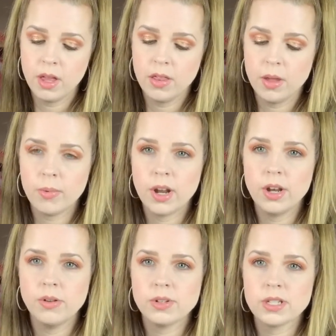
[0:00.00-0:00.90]
Then we're gonna
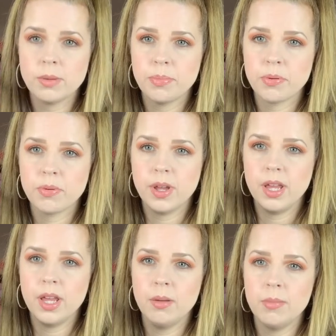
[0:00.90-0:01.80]
do
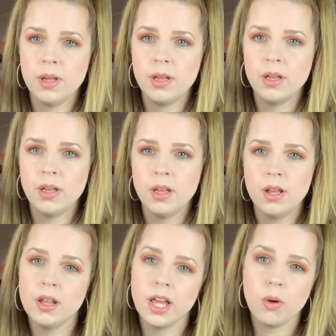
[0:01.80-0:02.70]
Supreme.
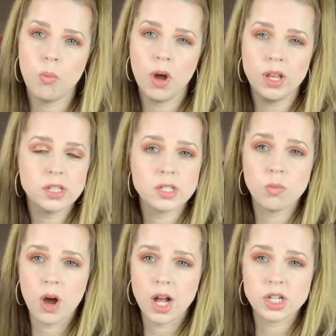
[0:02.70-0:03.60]
Like one
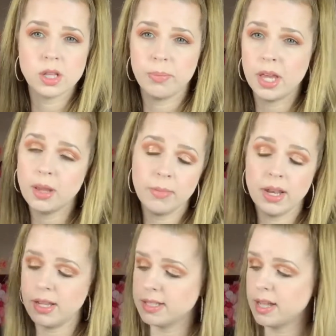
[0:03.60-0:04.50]
swatch, the pigment
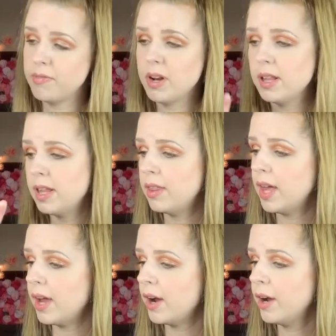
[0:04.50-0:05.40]
is definitely
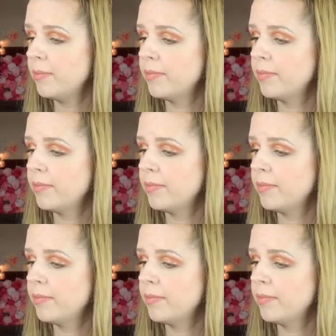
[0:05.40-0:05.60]
there.